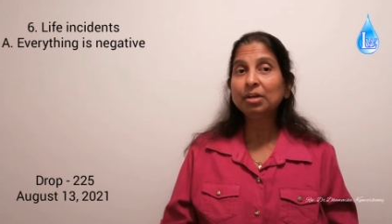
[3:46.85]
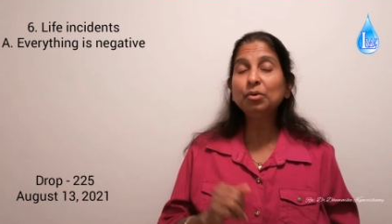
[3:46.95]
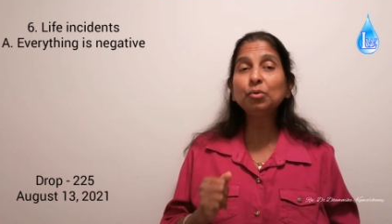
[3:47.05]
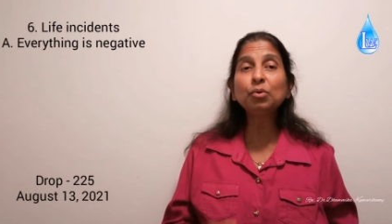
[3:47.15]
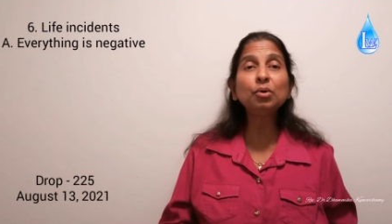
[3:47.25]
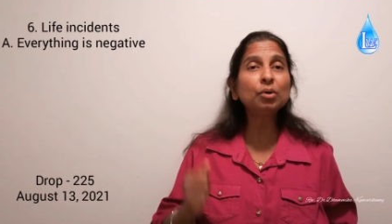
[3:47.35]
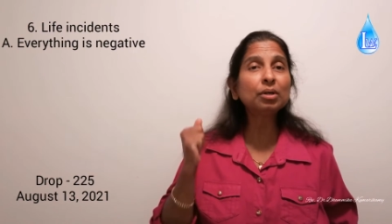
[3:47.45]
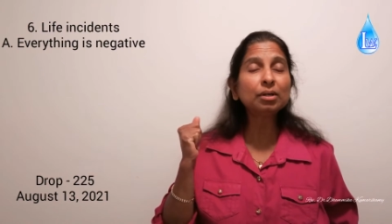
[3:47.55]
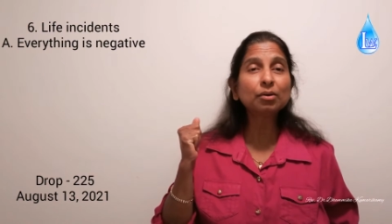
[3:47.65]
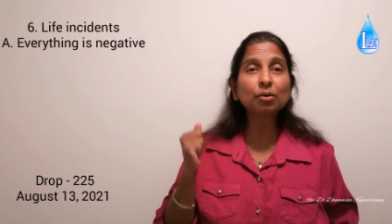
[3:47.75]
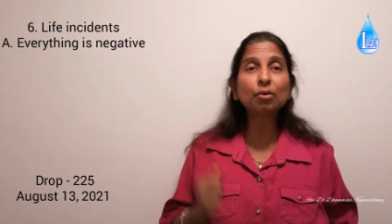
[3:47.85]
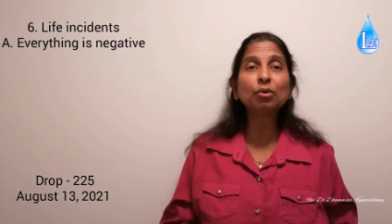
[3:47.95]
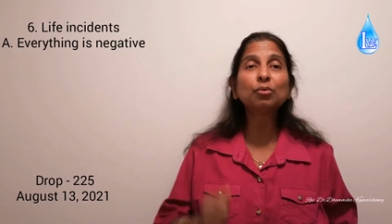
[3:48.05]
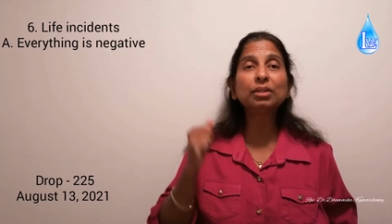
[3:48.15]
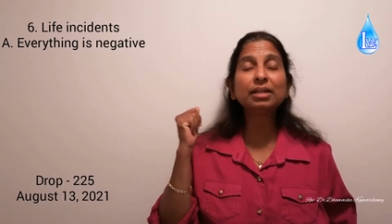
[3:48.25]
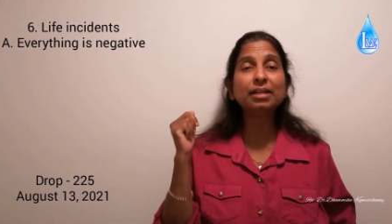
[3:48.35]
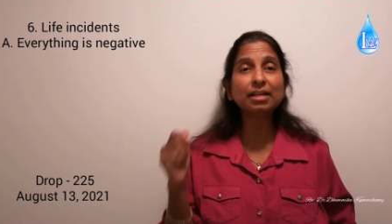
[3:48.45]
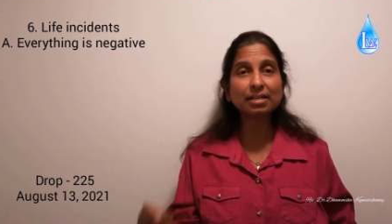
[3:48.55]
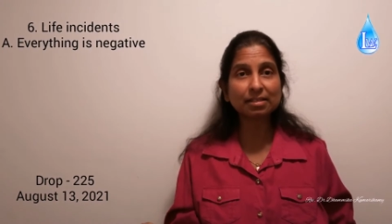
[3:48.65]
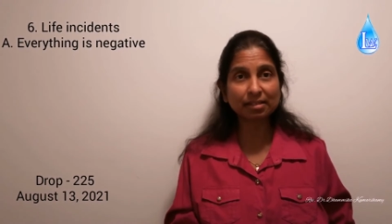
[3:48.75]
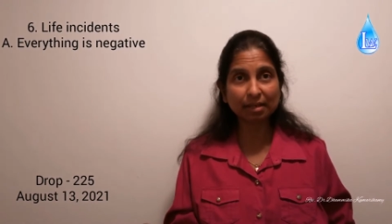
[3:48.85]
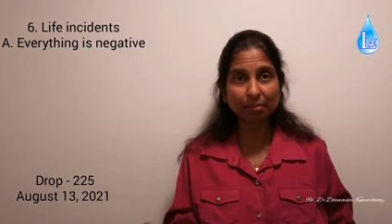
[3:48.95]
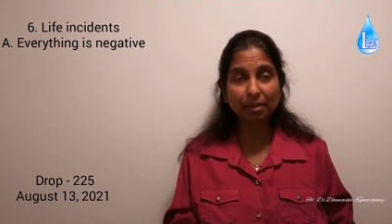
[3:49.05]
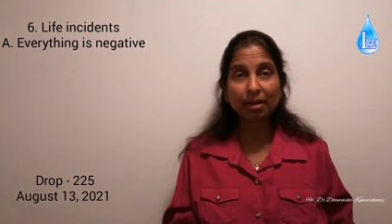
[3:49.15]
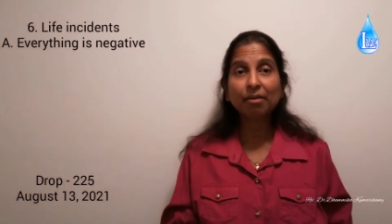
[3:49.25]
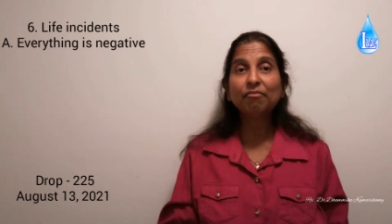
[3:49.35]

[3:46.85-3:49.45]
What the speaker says: Do not go to the next step.